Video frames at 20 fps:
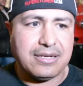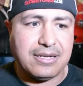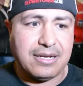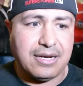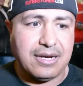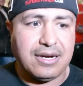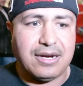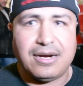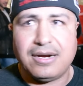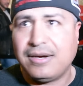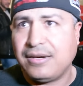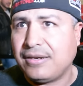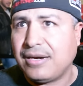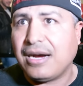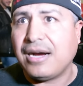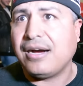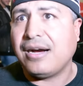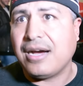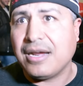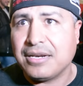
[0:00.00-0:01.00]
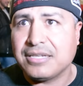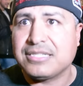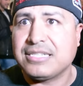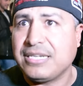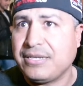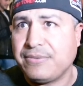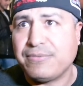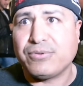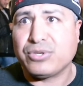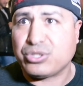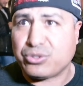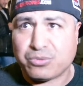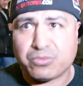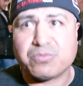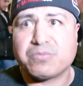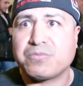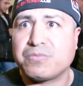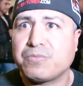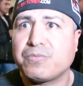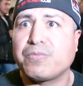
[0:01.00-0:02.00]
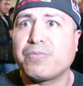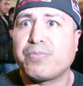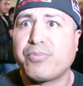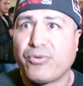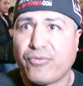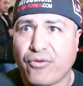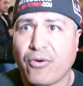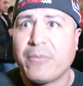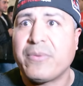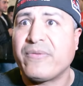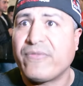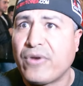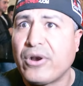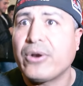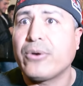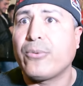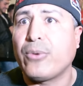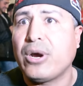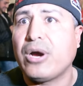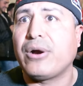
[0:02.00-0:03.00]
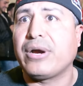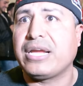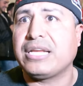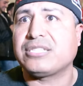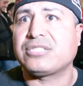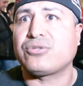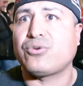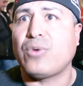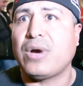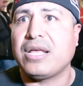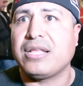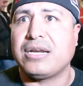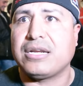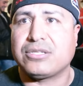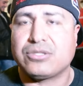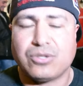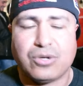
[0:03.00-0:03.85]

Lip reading: honestly was performing very well against Cuadras.